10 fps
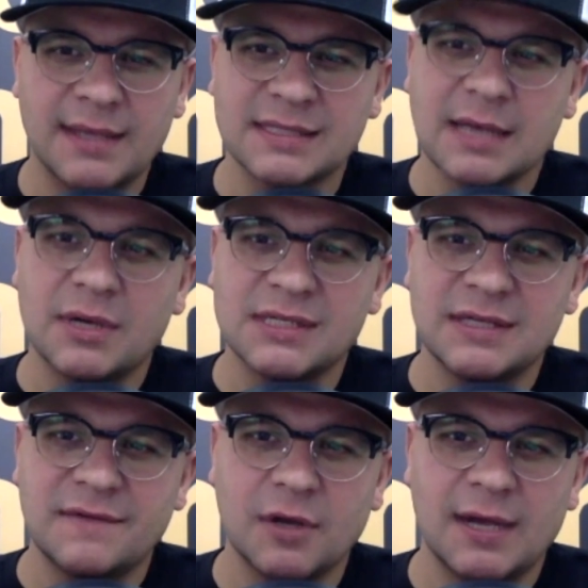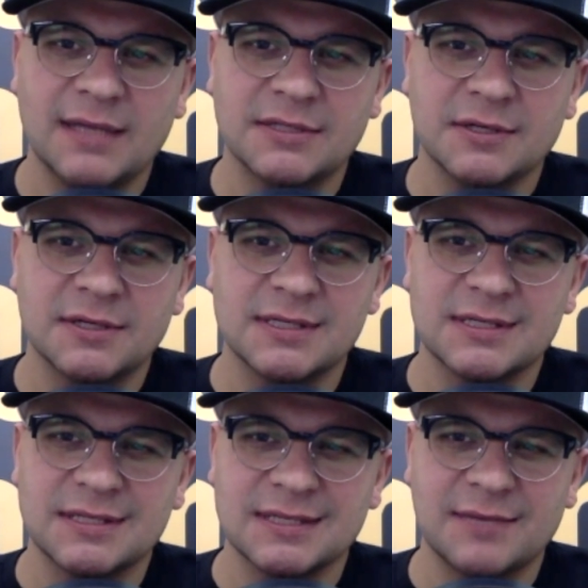Because I want to see if your answer is
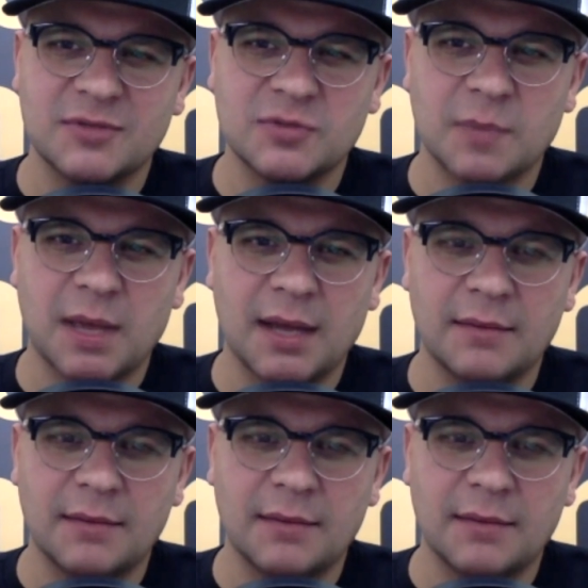the same as mine.